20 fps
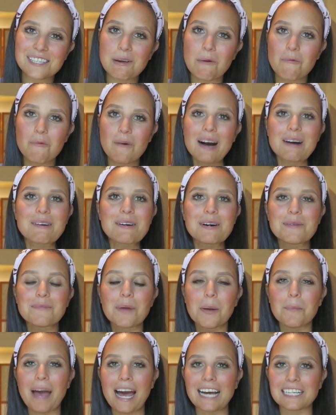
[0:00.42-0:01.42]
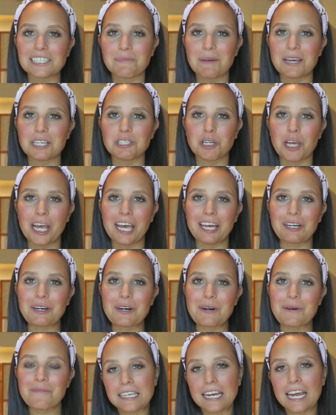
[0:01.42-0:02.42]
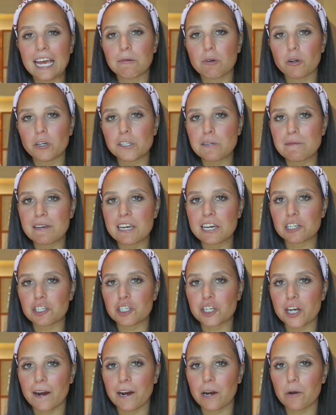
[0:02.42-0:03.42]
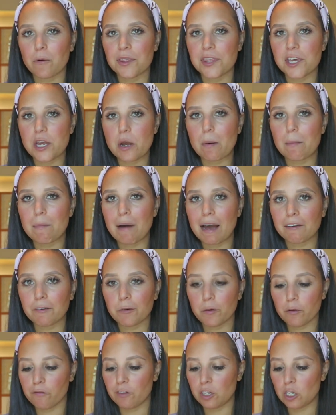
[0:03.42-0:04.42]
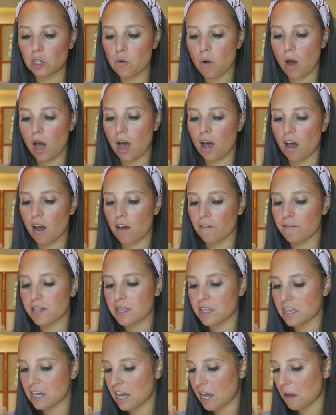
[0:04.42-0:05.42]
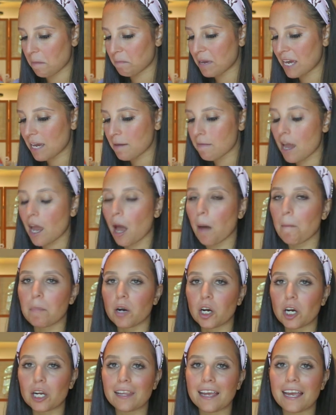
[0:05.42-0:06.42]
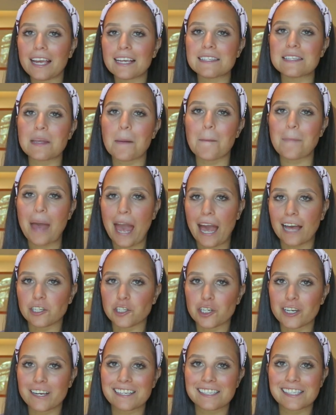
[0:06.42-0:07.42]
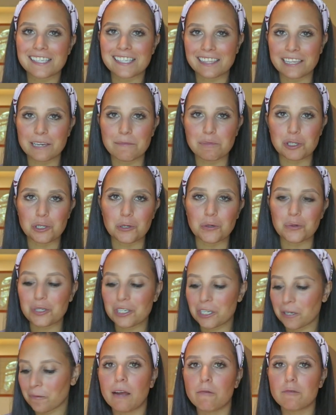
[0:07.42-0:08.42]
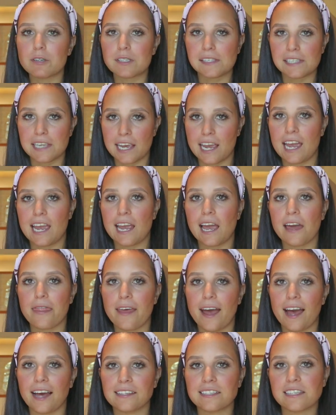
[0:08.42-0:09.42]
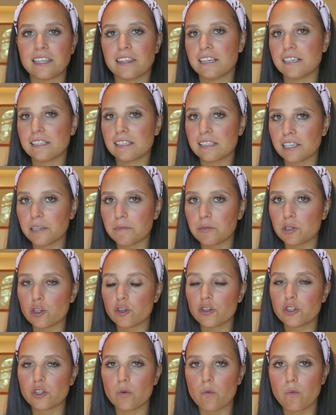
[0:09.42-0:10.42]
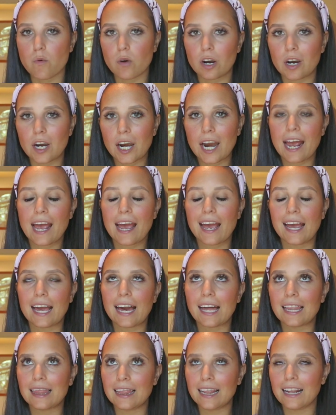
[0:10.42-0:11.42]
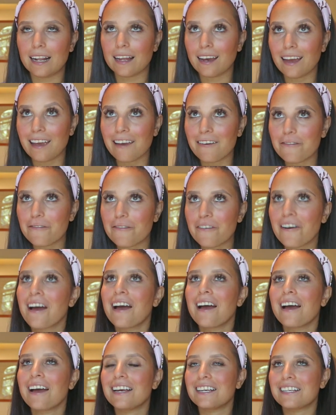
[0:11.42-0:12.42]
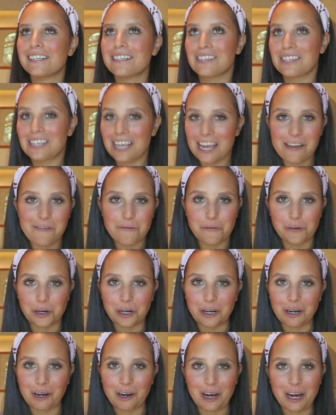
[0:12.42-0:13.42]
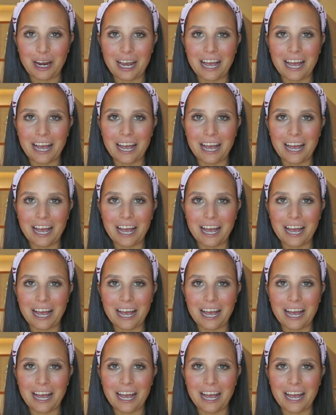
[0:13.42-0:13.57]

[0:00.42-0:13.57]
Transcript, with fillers: welcome back to my channel. Today I'm going to be sharing with you my review of the Baby Merlin's Magic Sleep Suit. I will say that these sleep suits were a life saver.